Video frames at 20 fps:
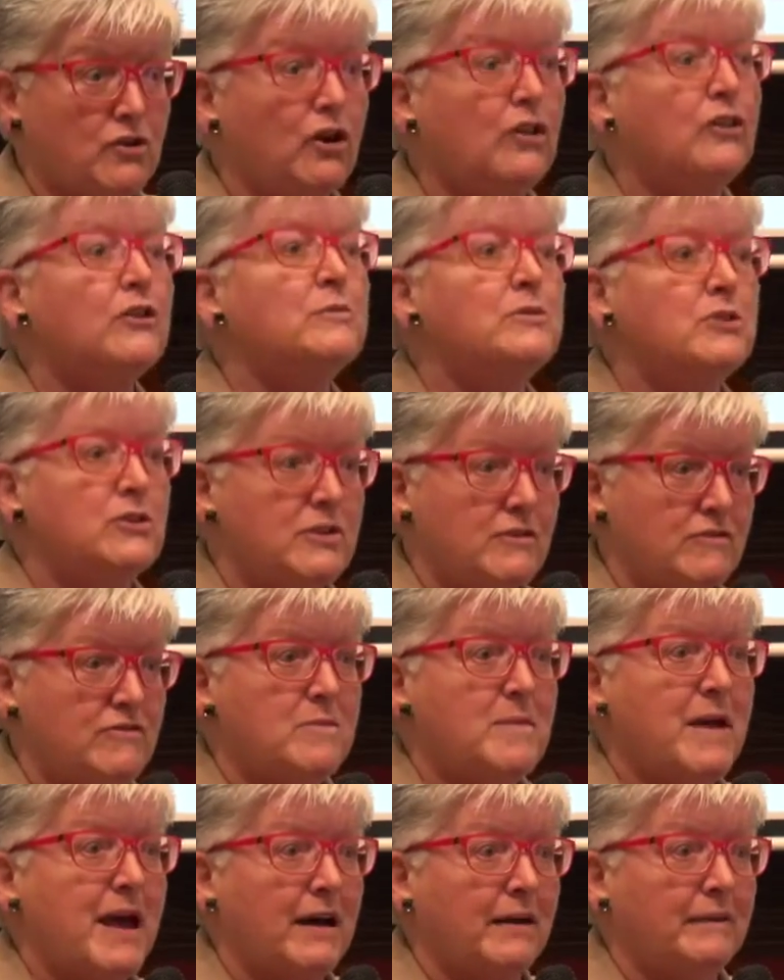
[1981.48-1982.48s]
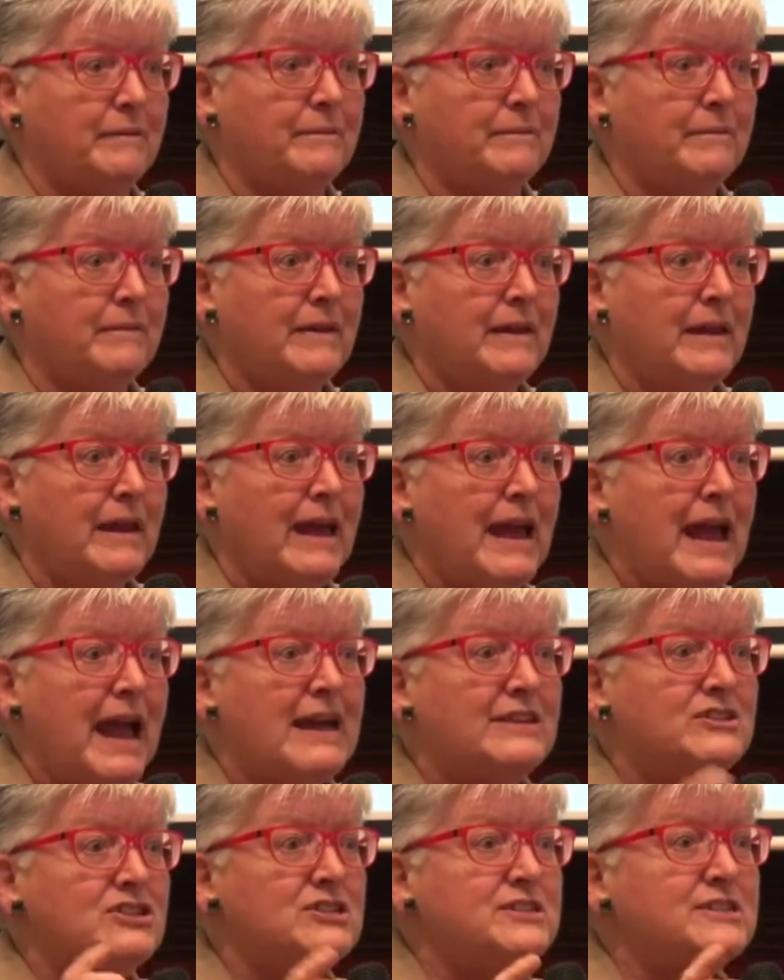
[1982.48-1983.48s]
got them, you give them out.
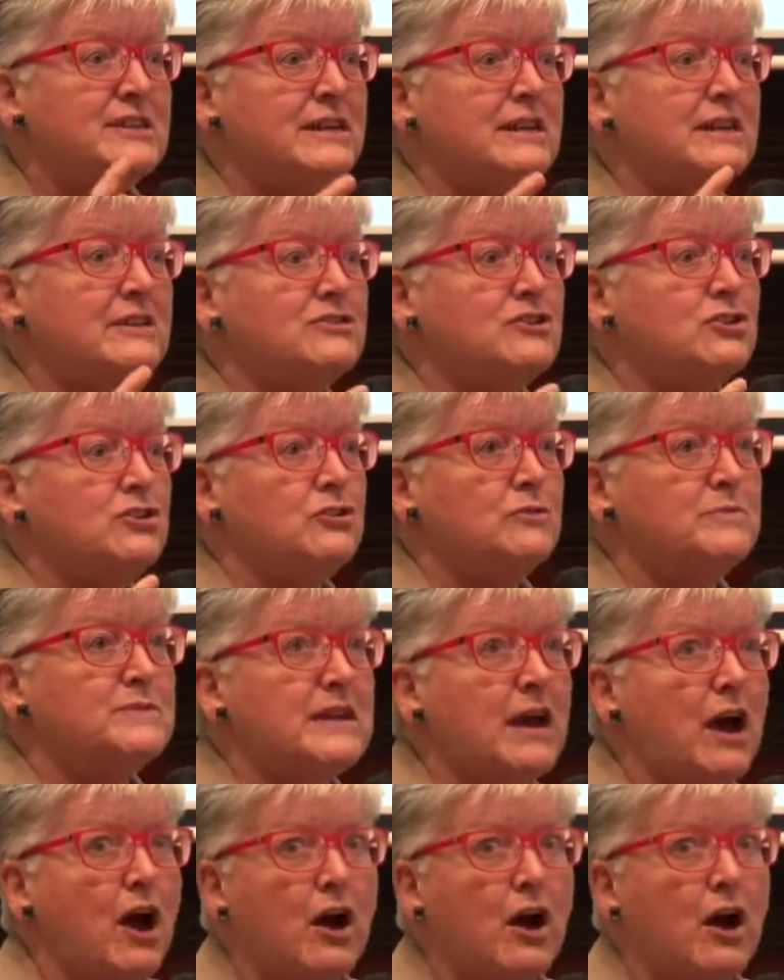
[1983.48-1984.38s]
And just think in terms,